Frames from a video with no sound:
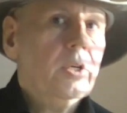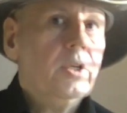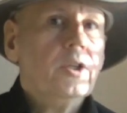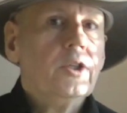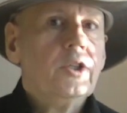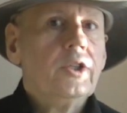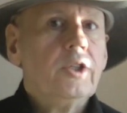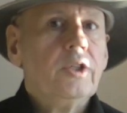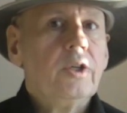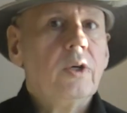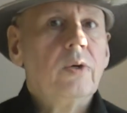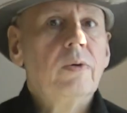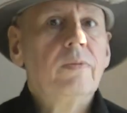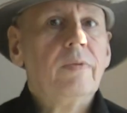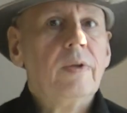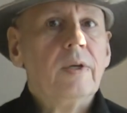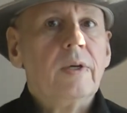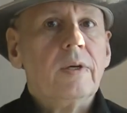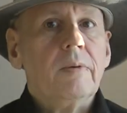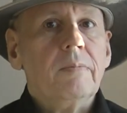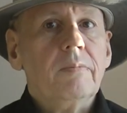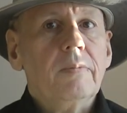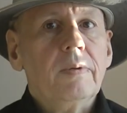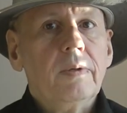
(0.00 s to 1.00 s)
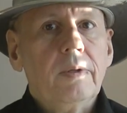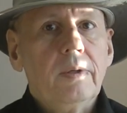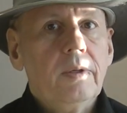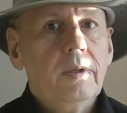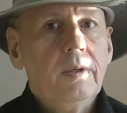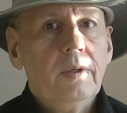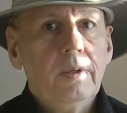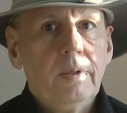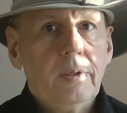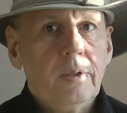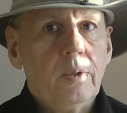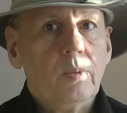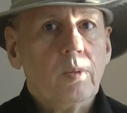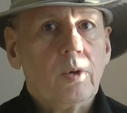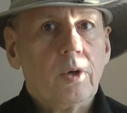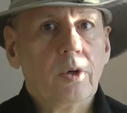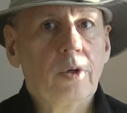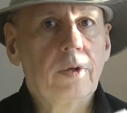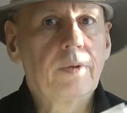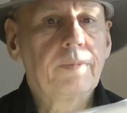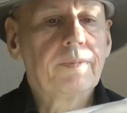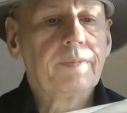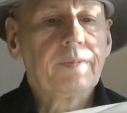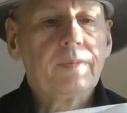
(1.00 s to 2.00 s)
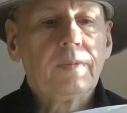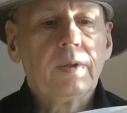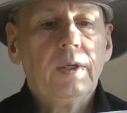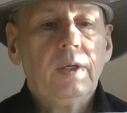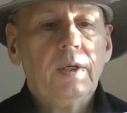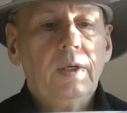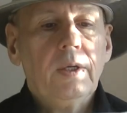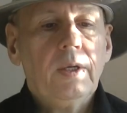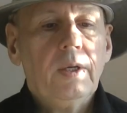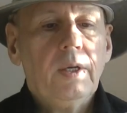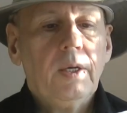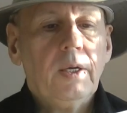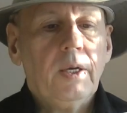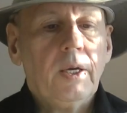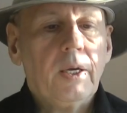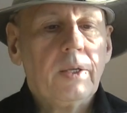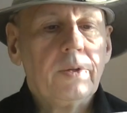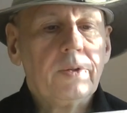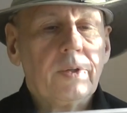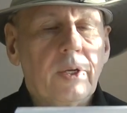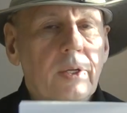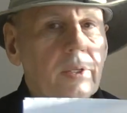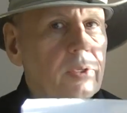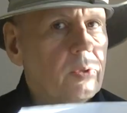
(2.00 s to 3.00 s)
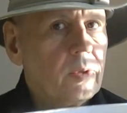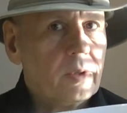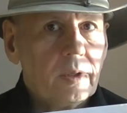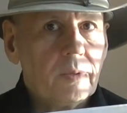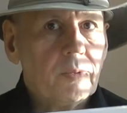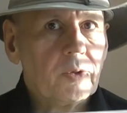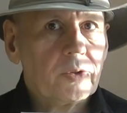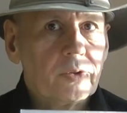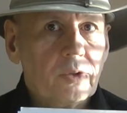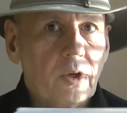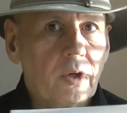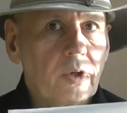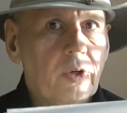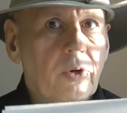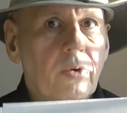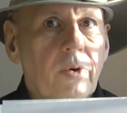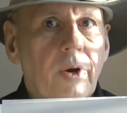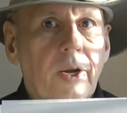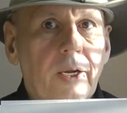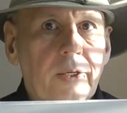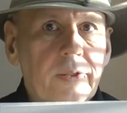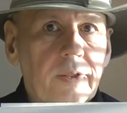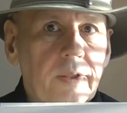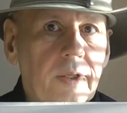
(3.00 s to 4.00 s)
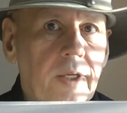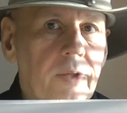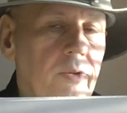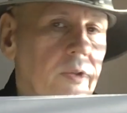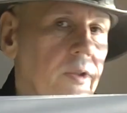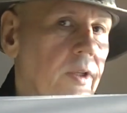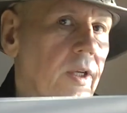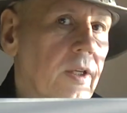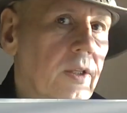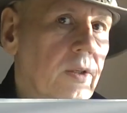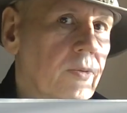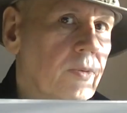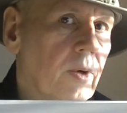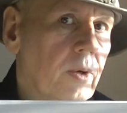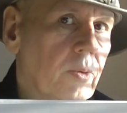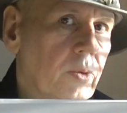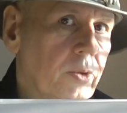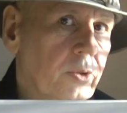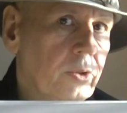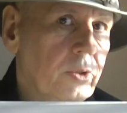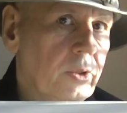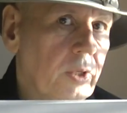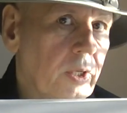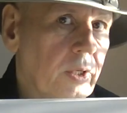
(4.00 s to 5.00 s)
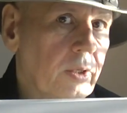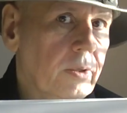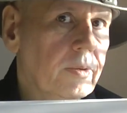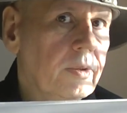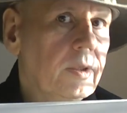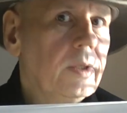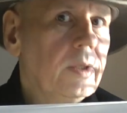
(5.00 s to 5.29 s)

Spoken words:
show them the word and say, no, that was not correct. Can you identify what you did?